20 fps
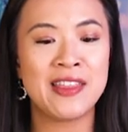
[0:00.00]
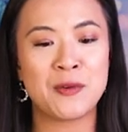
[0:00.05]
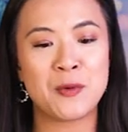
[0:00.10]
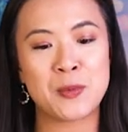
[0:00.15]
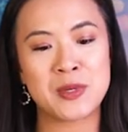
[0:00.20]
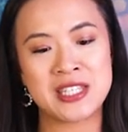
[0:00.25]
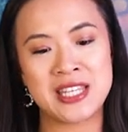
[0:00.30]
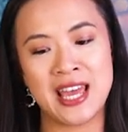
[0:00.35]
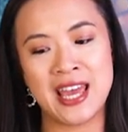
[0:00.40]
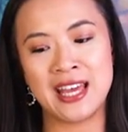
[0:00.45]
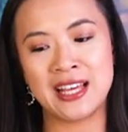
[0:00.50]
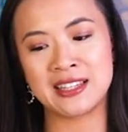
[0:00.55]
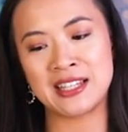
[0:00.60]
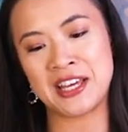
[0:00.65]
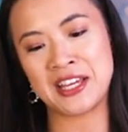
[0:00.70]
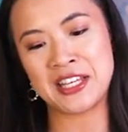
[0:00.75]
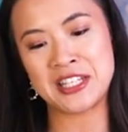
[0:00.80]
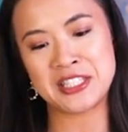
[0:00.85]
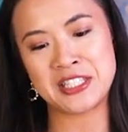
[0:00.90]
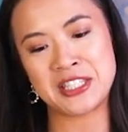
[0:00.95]
and they were saying
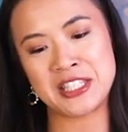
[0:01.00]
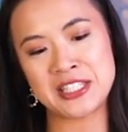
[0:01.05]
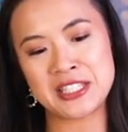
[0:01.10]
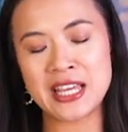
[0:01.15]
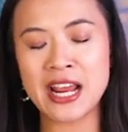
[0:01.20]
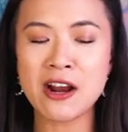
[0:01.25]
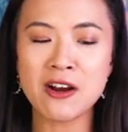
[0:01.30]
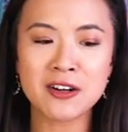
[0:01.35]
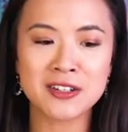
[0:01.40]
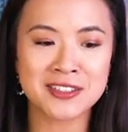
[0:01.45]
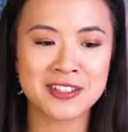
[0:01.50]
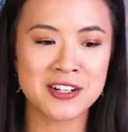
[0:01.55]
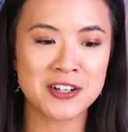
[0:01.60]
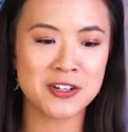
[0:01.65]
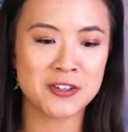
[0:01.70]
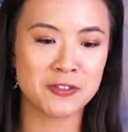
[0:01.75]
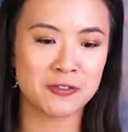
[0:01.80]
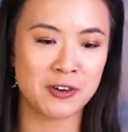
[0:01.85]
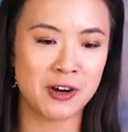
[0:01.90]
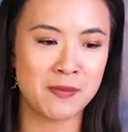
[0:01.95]
like it's this
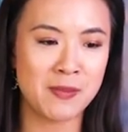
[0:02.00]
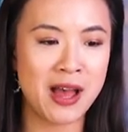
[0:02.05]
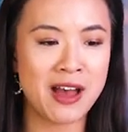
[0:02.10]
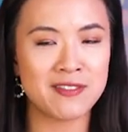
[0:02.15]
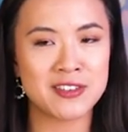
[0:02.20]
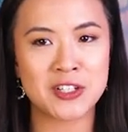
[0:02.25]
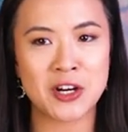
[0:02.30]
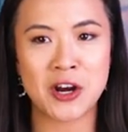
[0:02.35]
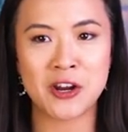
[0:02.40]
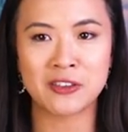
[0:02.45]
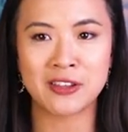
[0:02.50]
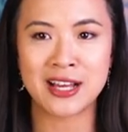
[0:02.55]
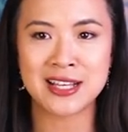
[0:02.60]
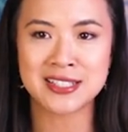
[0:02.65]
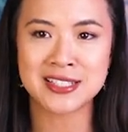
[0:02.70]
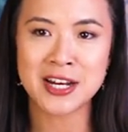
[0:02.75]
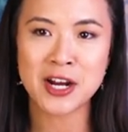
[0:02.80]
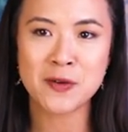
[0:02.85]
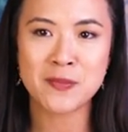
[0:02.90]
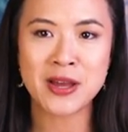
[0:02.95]
character from Avatar: The
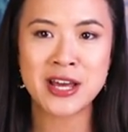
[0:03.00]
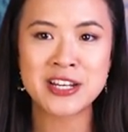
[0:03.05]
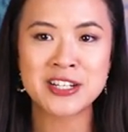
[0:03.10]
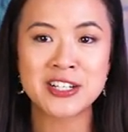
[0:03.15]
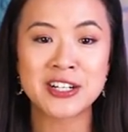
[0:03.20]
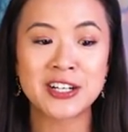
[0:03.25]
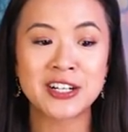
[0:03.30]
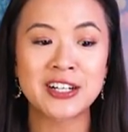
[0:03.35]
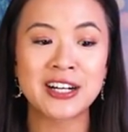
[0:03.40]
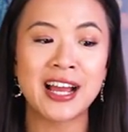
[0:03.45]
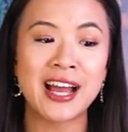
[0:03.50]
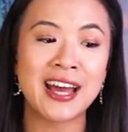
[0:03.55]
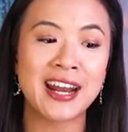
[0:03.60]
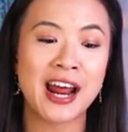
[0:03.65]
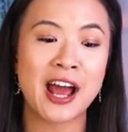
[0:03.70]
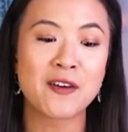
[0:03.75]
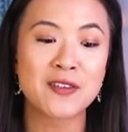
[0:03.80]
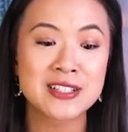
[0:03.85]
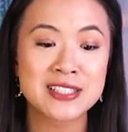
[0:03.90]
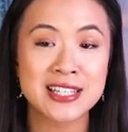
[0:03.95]
Last Airbender,
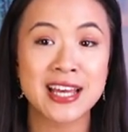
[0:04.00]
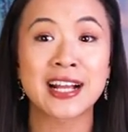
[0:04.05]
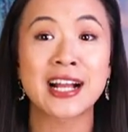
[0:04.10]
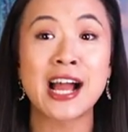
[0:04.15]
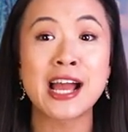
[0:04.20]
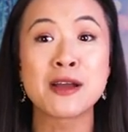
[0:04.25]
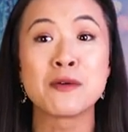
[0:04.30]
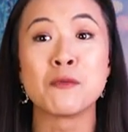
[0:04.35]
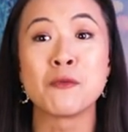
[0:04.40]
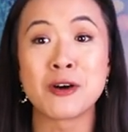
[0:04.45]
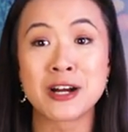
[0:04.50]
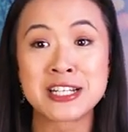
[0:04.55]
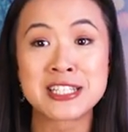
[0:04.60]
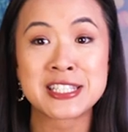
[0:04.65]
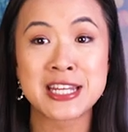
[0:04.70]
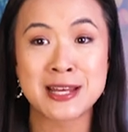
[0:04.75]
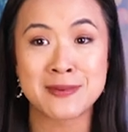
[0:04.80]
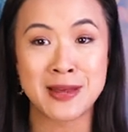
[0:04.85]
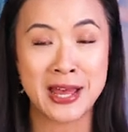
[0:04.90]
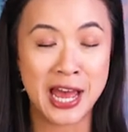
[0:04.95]
and I was like, I am one
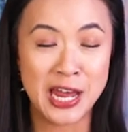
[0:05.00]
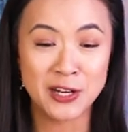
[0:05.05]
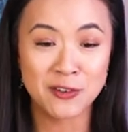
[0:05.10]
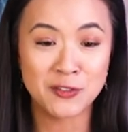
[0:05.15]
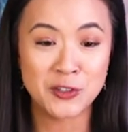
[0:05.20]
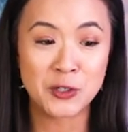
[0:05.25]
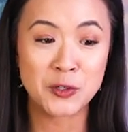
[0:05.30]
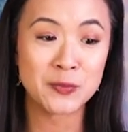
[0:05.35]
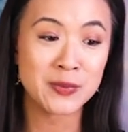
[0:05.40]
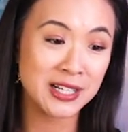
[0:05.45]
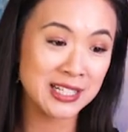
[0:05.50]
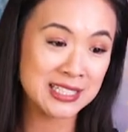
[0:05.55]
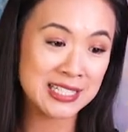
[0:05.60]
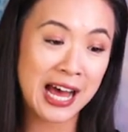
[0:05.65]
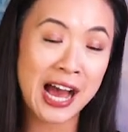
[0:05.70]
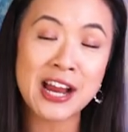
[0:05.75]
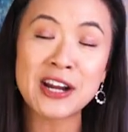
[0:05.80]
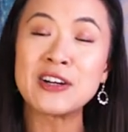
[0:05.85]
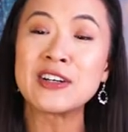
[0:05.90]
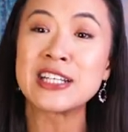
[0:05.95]
step ahead of you because
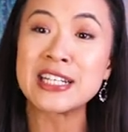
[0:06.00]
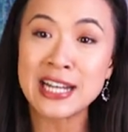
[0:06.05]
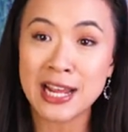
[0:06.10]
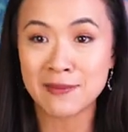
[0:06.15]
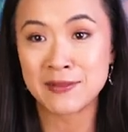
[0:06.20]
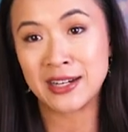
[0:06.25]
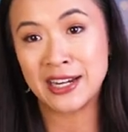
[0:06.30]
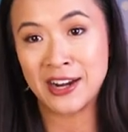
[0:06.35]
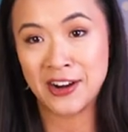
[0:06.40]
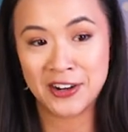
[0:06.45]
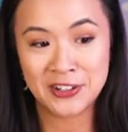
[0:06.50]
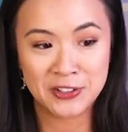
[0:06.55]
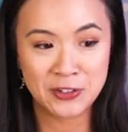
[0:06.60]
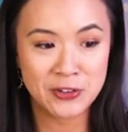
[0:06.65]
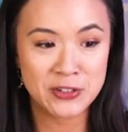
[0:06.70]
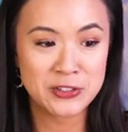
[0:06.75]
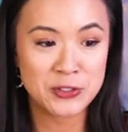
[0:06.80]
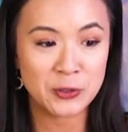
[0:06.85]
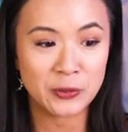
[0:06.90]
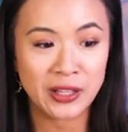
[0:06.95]
I already named a
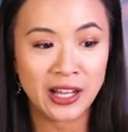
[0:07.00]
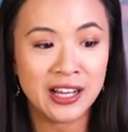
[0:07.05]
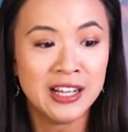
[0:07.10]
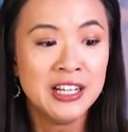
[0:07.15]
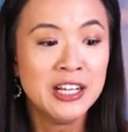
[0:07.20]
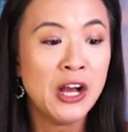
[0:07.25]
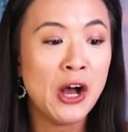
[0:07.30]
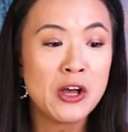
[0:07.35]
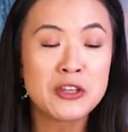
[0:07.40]
character Azula.